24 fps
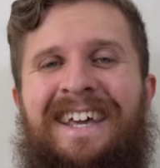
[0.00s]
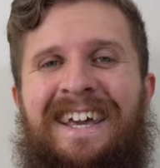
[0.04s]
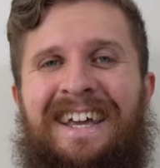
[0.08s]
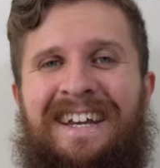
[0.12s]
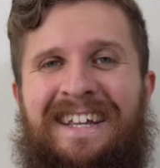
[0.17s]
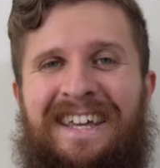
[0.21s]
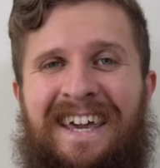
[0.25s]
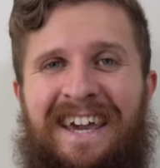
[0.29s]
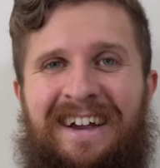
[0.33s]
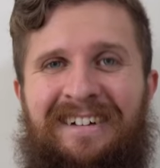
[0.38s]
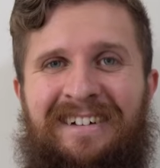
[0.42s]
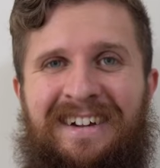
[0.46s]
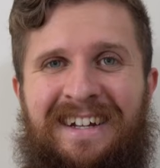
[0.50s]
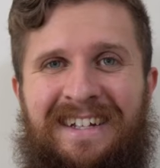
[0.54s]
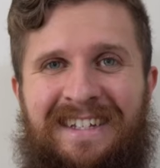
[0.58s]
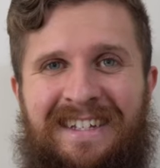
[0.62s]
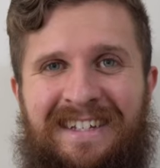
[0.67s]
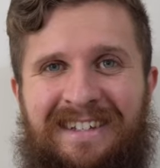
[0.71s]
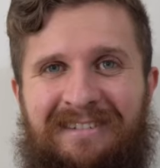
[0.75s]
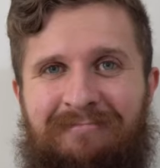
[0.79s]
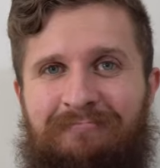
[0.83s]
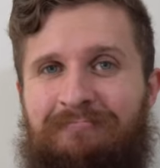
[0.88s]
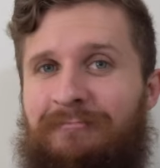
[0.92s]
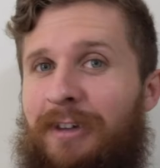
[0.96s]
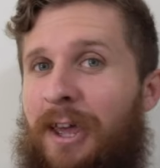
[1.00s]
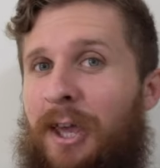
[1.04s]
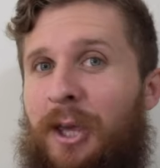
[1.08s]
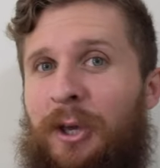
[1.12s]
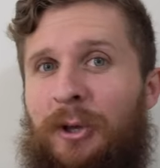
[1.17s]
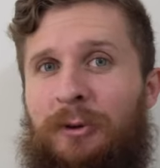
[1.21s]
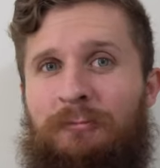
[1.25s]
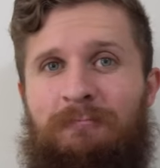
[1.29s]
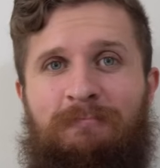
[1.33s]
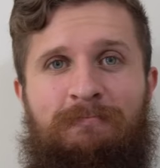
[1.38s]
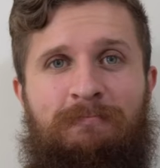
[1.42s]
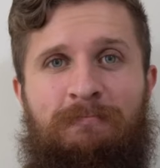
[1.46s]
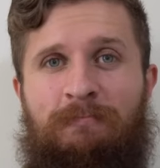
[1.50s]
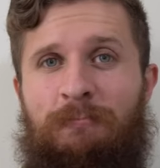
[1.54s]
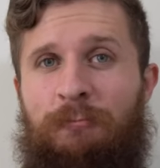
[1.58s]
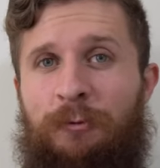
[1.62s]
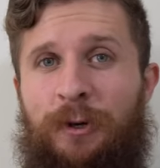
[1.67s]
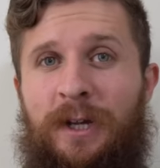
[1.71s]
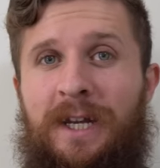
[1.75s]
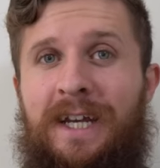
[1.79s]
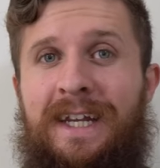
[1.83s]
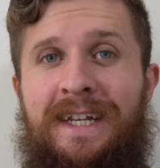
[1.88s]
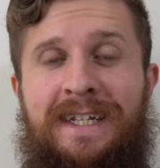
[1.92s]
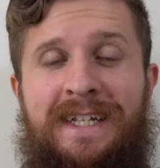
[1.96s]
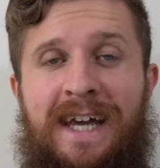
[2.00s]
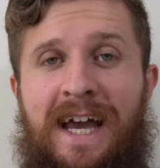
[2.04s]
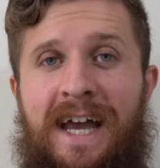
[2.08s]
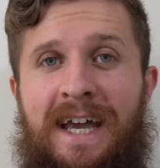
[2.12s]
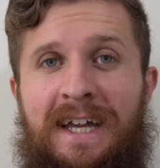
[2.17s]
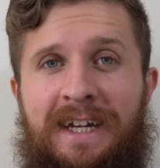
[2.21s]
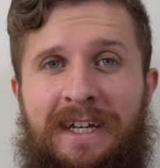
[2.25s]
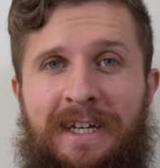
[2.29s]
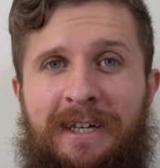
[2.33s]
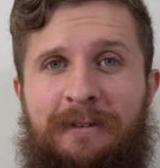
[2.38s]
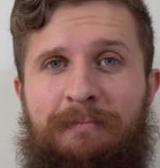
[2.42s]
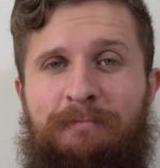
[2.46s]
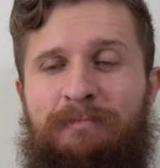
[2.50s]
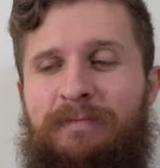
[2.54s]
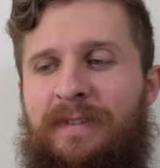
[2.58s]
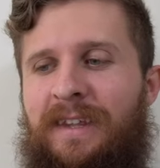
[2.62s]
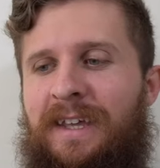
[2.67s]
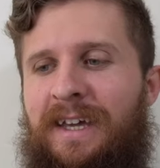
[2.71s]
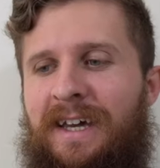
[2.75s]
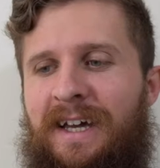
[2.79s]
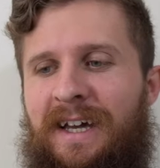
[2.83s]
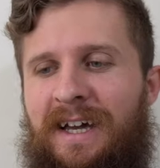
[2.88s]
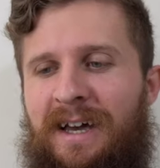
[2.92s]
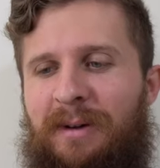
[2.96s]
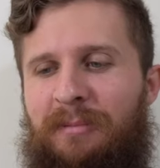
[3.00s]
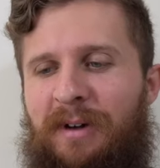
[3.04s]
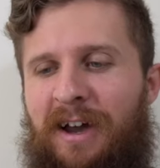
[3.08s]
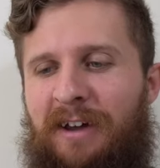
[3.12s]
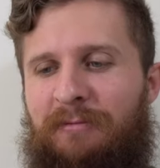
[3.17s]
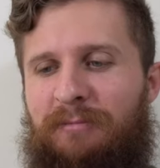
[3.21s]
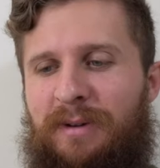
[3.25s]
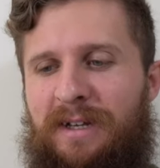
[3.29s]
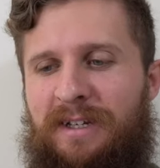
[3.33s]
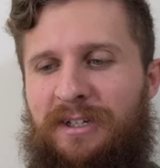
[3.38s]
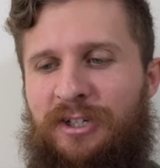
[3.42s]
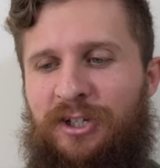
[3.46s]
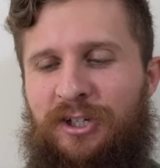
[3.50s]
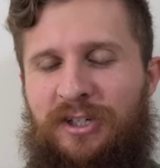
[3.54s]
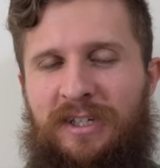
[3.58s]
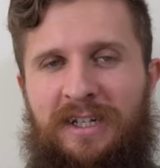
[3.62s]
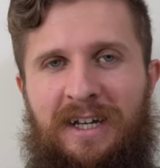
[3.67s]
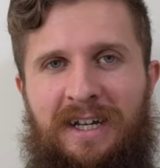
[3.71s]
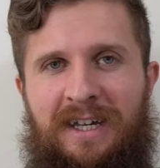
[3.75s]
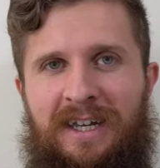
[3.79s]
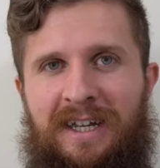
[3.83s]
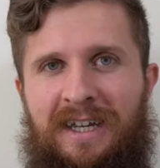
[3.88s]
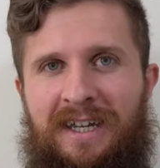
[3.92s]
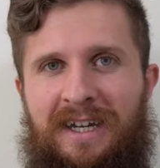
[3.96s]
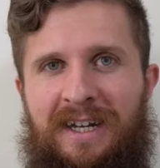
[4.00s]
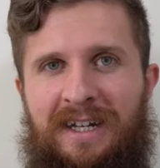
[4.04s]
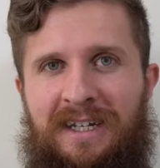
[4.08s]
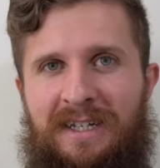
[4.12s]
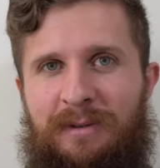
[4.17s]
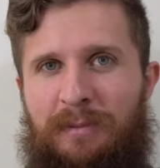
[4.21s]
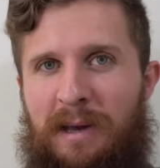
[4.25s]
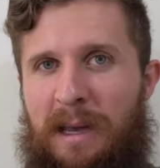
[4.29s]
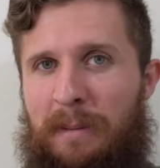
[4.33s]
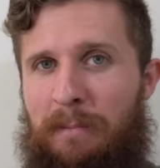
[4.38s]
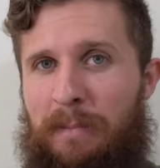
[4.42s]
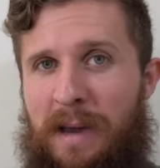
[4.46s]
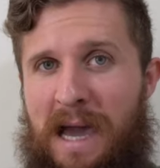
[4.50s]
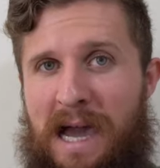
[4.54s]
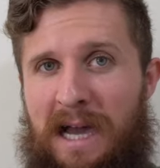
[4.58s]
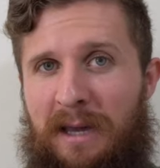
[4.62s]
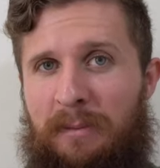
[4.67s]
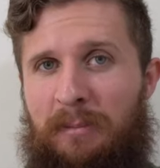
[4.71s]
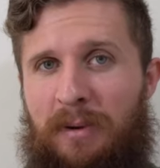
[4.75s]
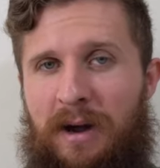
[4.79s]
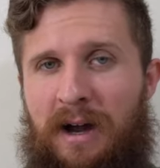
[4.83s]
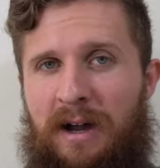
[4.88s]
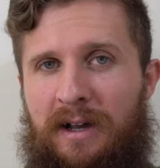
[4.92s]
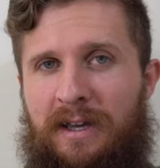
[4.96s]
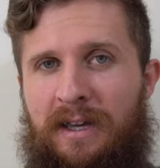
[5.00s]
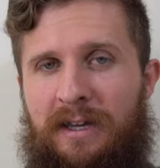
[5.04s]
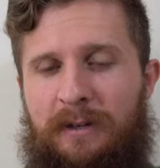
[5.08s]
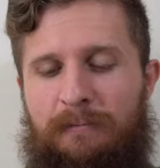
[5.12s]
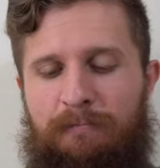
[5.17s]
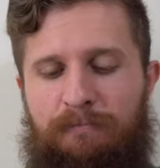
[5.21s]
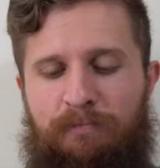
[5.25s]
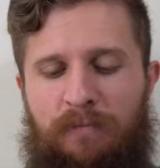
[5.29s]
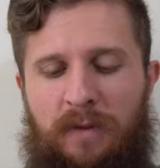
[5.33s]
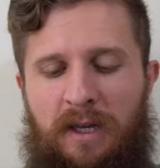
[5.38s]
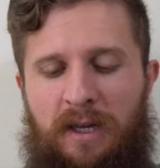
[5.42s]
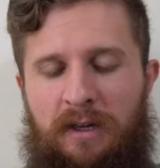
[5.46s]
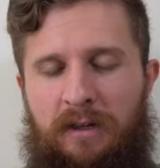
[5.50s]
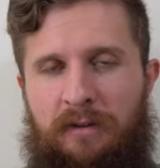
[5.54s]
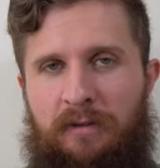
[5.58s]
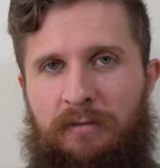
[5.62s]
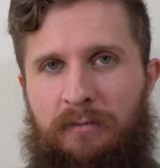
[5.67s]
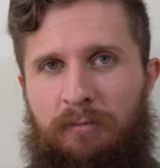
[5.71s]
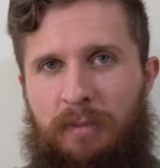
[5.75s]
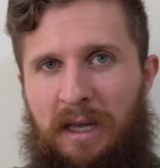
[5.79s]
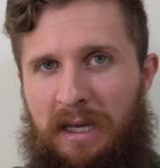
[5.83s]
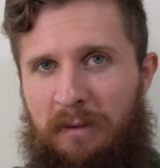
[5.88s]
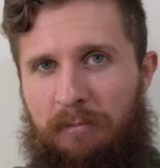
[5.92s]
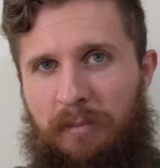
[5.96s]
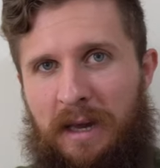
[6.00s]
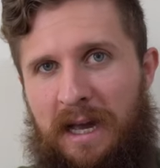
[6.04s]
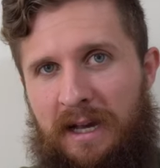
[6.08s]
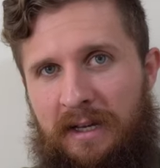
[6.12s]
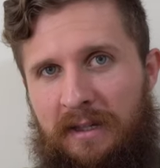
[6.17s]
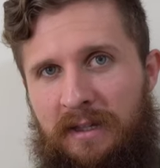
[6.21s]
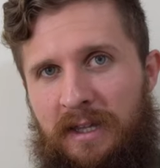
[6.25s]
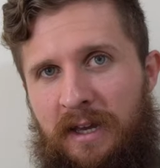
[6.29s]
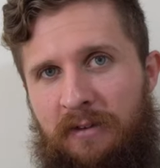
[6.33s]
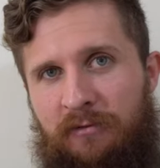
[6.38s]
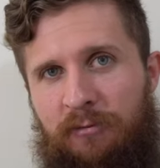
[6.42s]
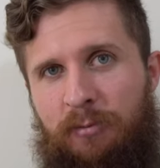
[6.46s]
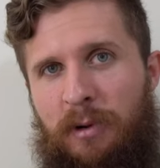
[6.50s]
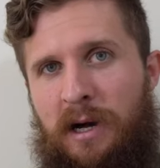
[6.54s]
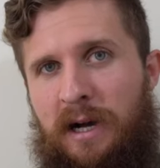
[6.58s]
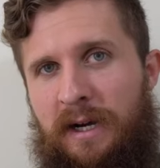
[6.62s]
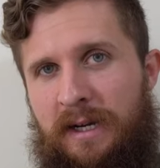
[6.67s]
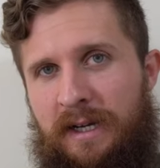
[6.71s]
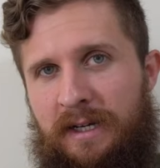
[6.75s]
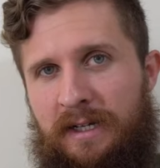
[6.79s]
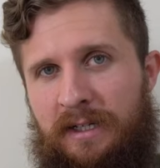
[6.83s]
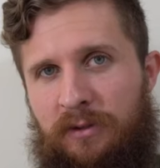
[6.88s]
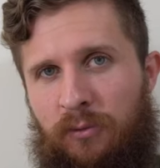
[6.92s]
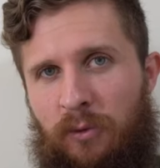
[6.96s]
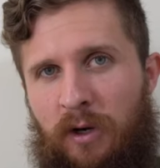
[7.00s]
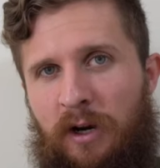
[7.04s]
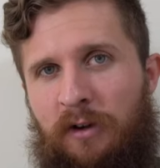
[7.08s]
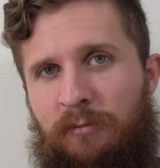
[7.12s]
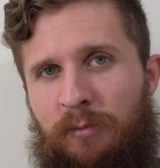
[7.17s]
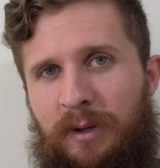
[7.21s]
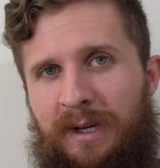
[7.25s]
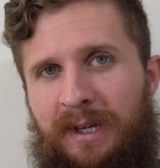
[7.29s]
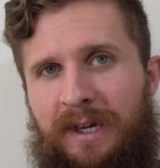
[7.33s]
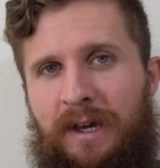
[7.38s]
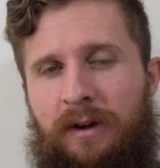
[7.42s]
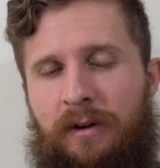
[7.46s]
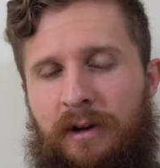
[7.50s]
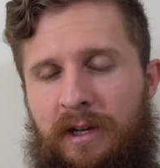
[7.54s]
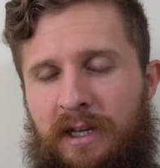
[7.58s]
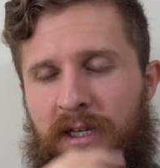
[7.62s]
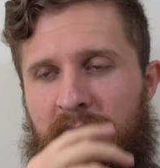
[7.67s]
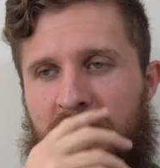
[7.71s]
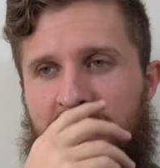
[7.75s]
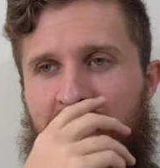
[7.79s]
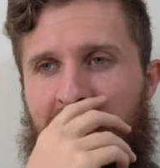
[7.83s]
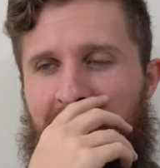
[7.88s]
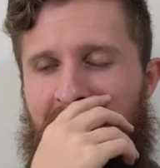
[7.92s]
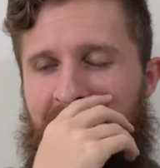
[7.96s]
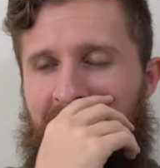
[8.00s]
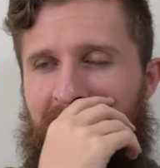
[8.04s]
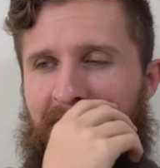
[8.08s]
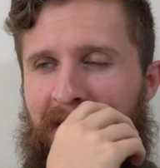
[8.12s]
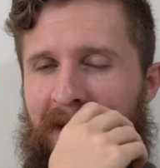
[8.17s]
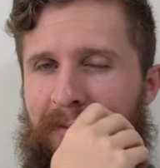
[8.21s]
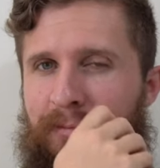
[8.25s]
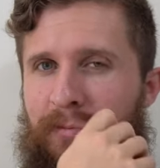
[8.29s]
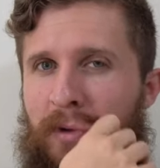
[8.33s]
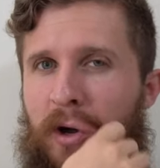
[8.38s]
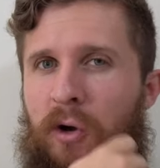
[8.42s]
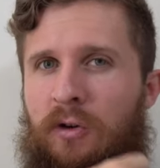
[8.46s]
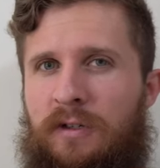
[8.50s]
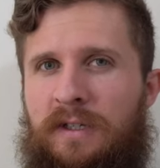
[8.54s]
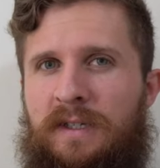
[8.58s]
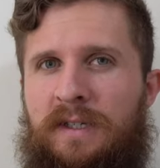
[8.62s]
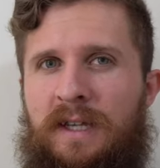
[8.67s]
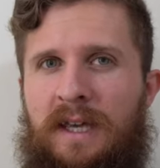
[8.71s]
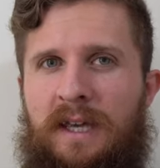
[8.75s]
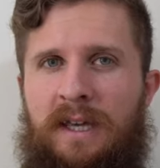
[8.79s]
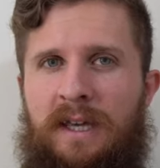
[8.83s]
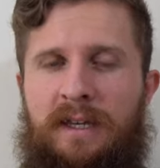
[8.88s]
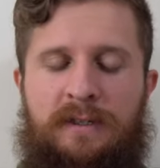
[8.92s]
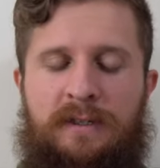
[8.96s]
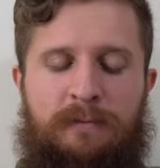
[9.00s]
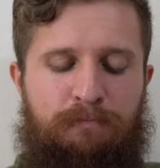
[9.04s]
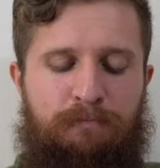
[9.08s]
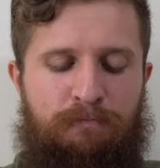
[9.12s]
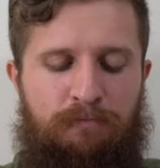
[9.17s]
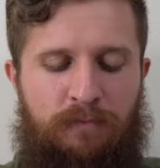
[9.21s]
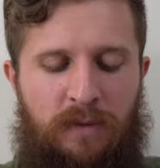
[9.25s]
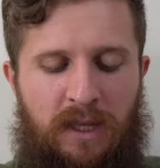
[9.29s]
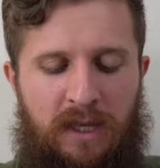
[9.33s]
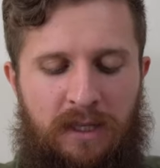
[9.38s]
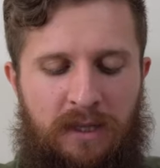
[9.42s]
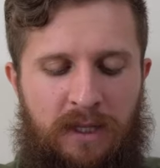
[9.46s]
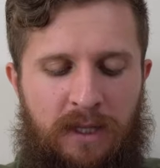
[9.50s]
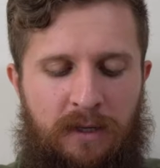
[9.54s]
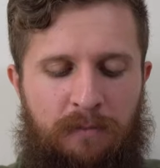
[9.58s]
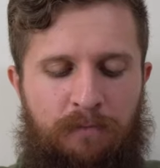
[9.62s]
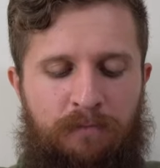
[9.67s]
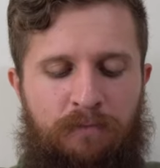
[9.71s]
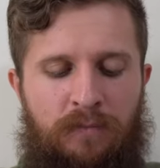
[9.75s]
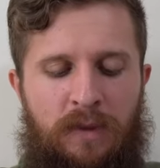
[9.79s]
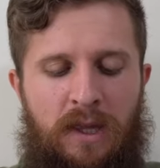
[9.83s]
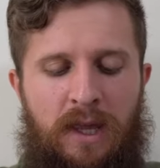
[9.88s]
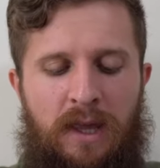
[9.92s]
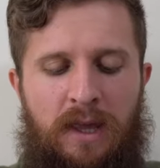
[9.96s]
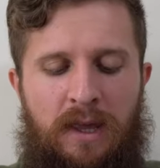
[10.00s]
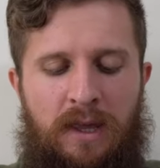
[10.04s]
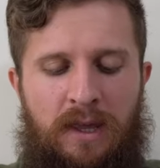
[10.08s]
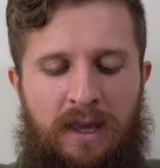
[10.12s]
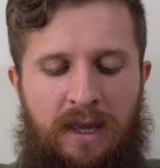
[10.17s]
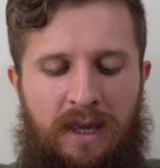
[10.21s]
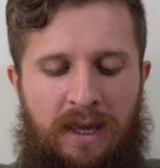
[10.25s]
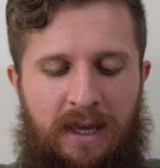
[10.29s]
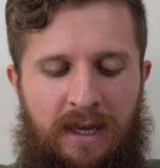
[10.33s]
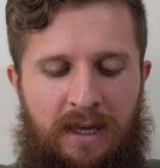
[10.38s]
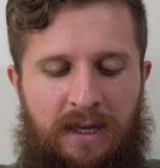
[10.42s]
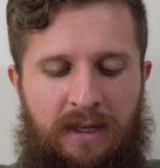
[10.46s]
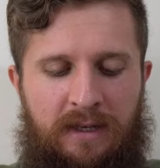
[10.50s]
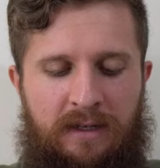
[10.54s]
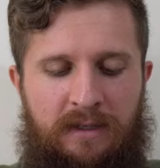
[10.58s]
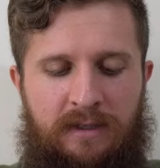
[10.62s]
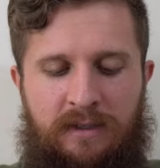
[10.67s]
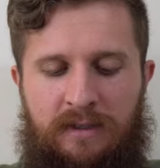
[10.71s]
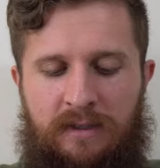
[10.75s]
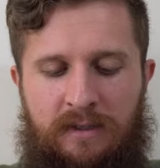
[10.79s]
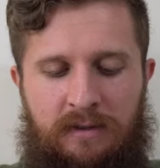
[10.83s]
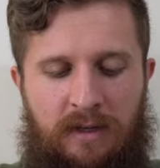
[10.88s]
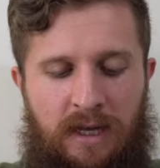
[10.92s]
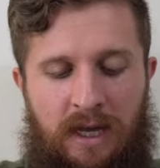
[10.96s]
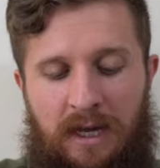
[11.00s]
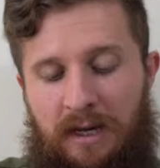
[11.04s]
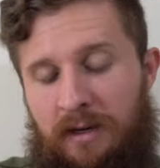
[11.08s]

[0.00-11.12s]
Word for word: It carries really tiny. I've been just tucking it into my back pocket. Back left pocket is where I've been carrying a secondary most days lately. And